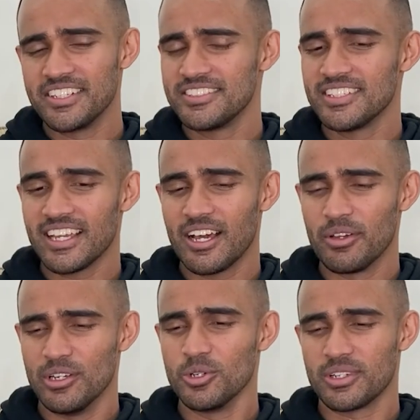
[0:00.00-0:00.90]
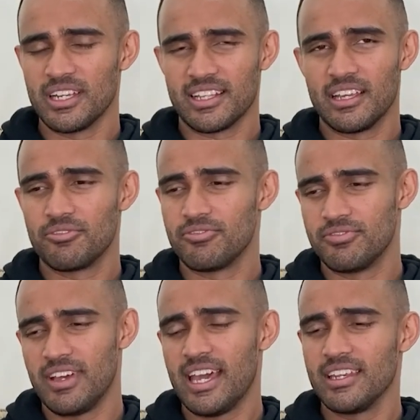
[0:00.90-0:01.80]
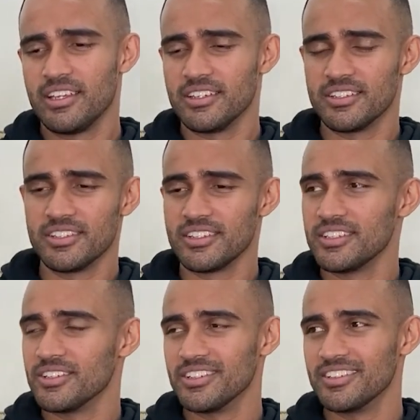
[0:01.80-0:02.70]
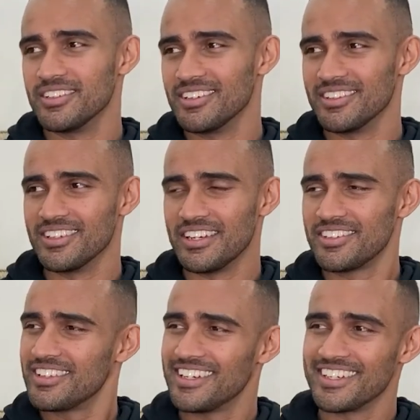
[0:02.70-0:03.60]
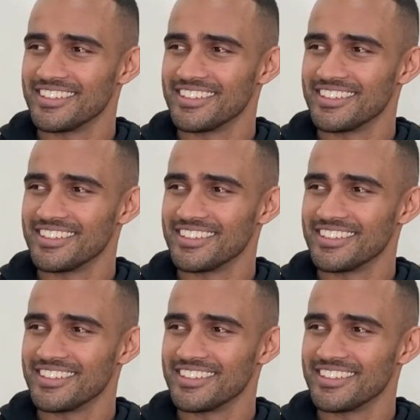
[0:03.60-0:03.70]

I just didn't like how it looked and like that fat layer thingy on the underside.